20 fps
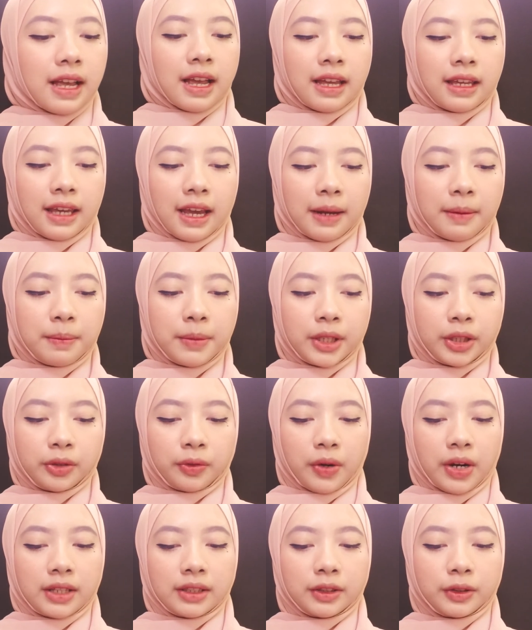can be
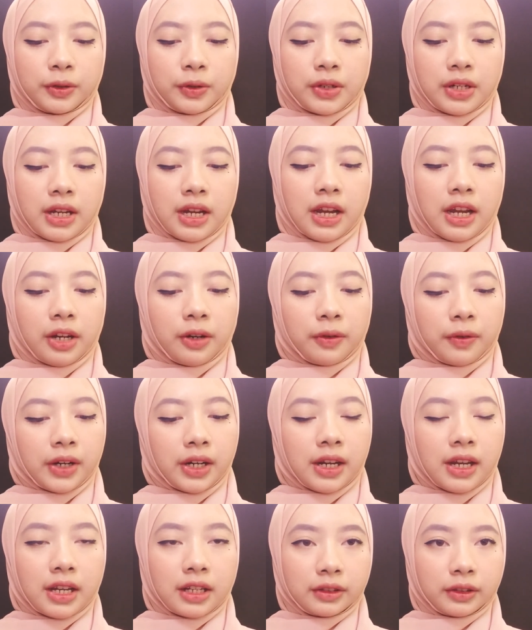traced to the
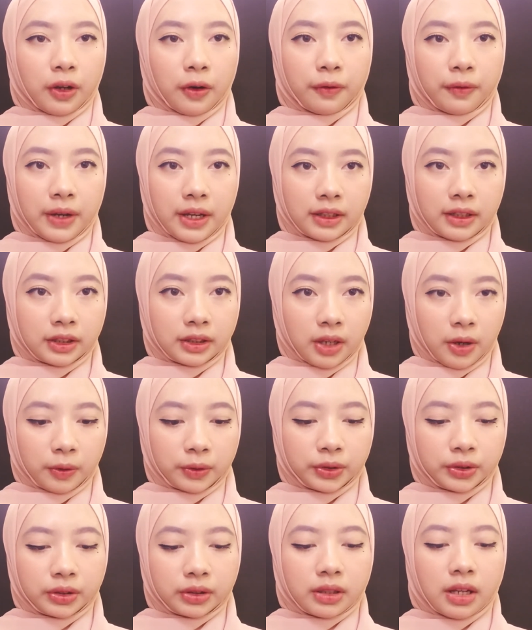ingredients of its
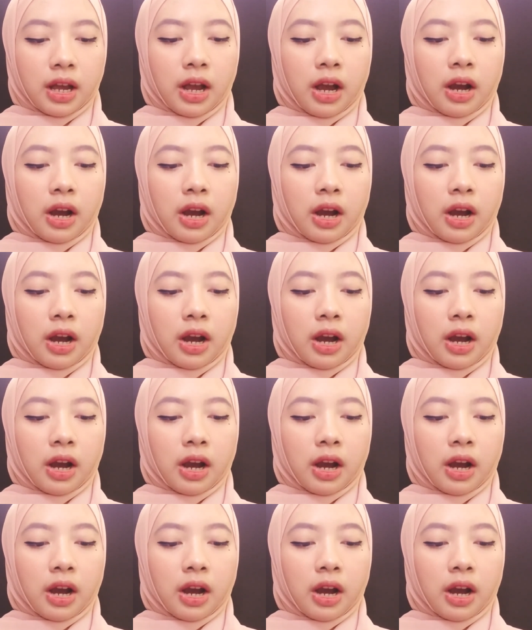sauce,